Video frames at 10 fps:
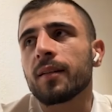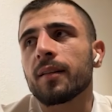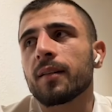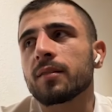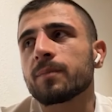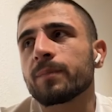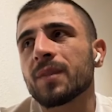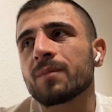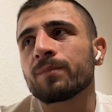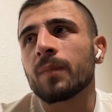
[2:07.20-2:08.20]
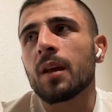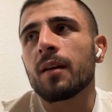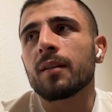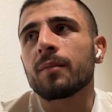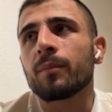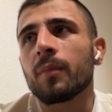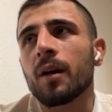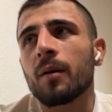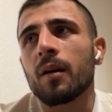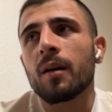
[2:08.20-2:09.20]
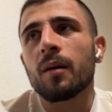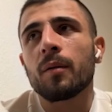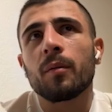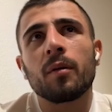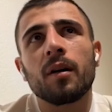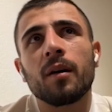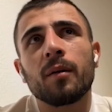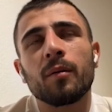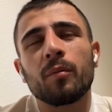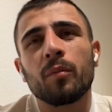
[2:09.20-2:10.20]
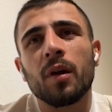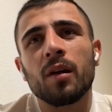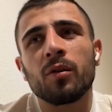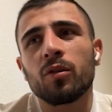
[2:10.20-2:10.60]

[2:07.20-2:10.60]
expect a grappling match, or what do you think?